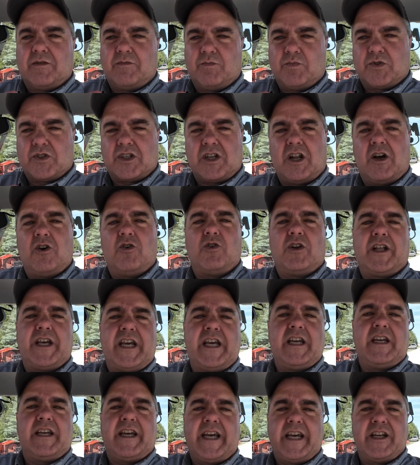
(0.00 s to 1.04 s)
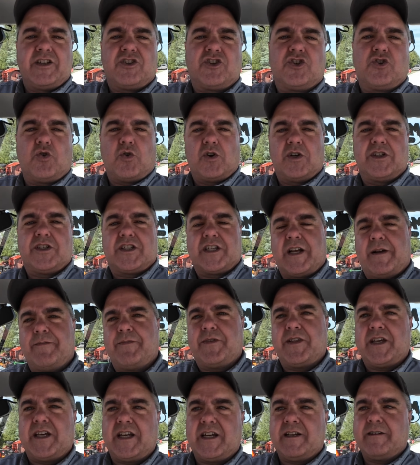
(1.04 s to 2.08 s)
slowly inch towards
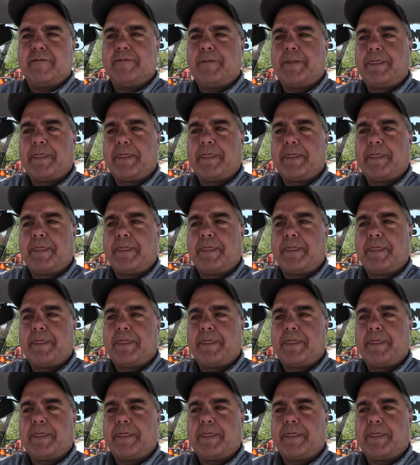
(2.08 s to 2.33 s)
something.